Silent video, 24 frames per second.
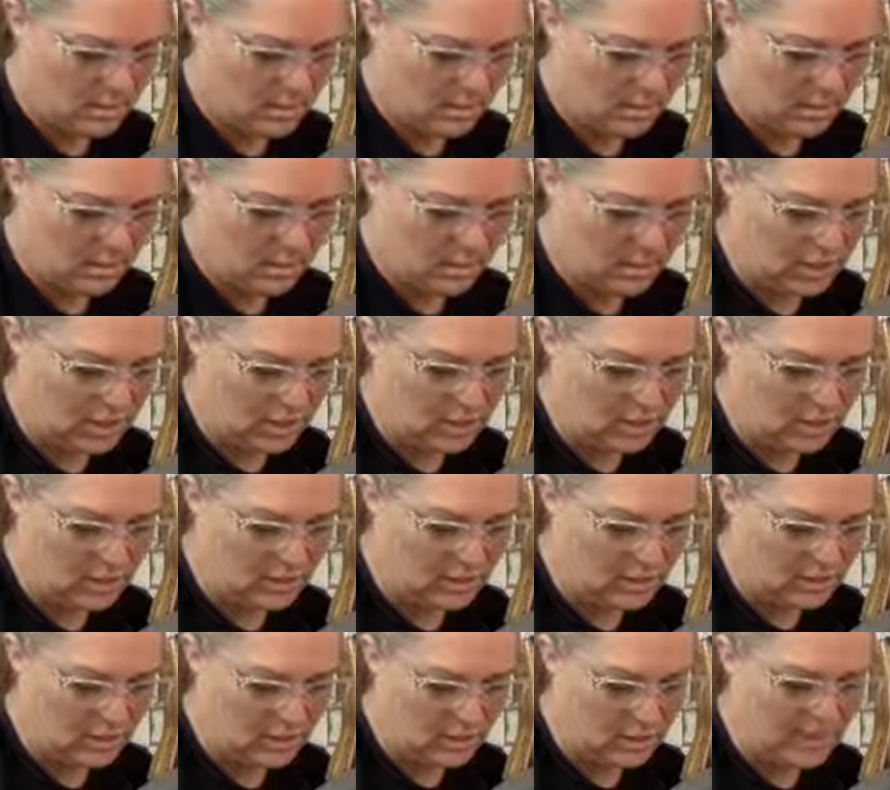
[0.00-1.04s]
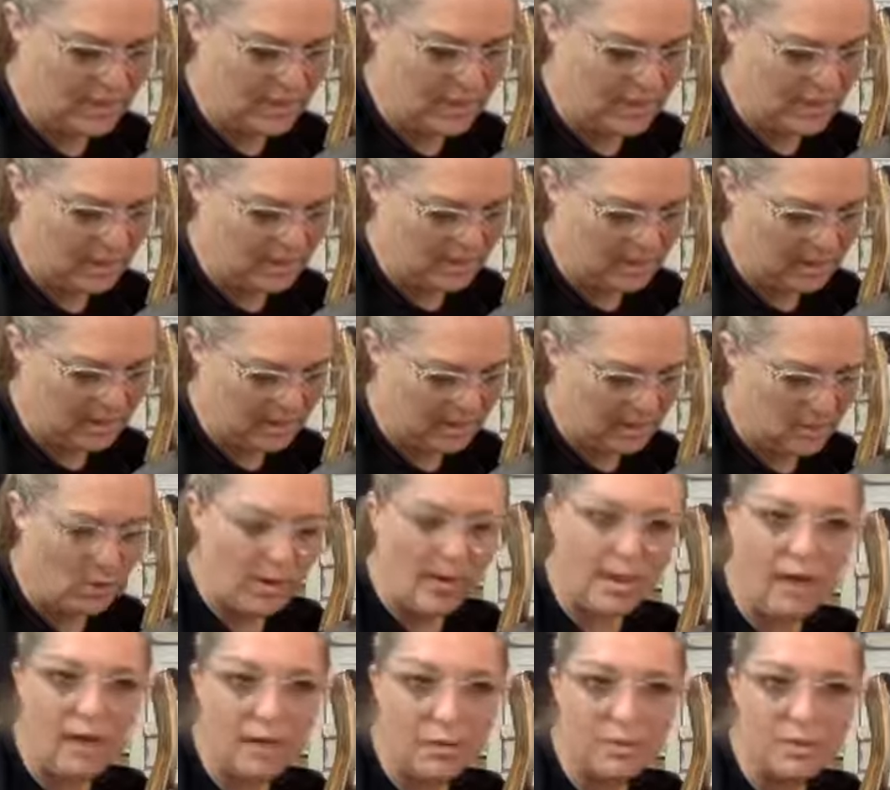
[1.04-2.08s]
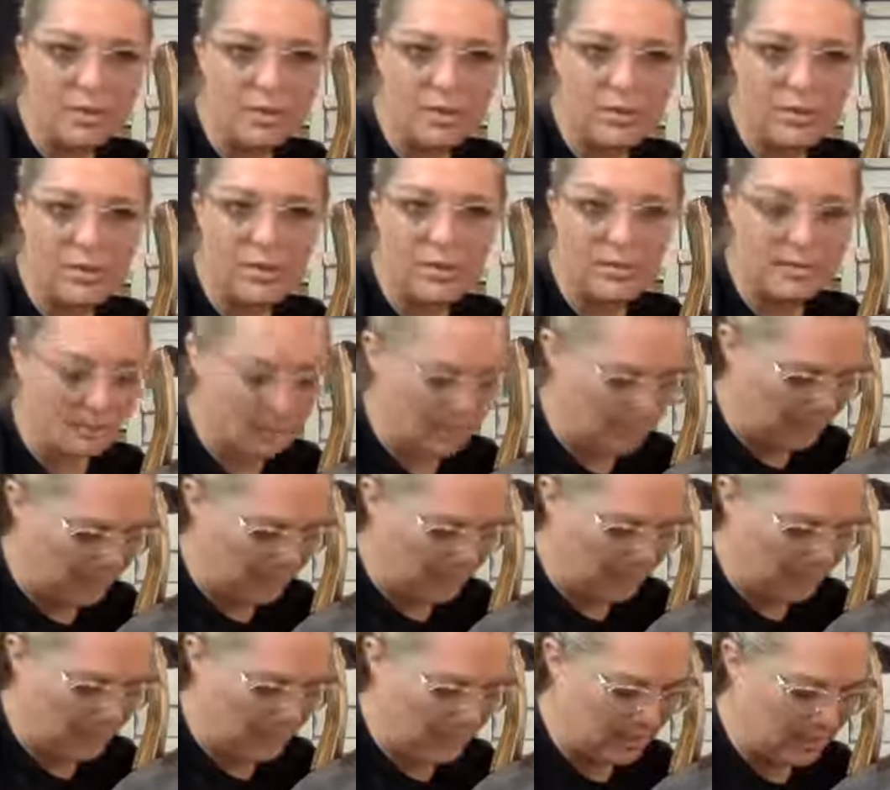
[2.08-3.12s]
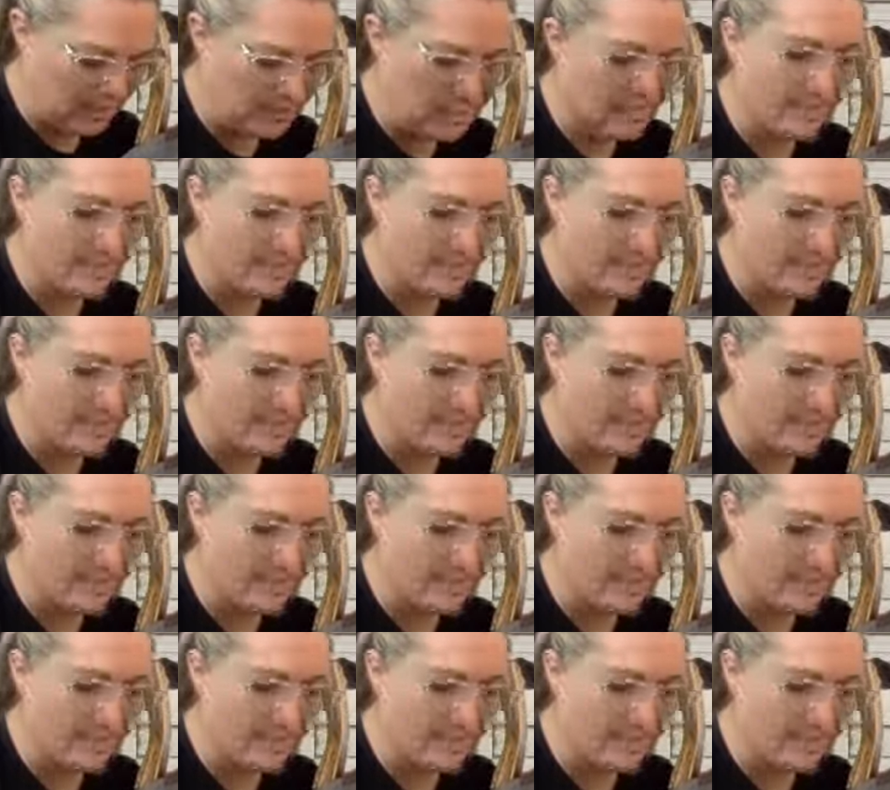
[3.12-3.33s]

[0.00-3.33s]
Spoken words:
since yesterday, but I'm okay with the thickness.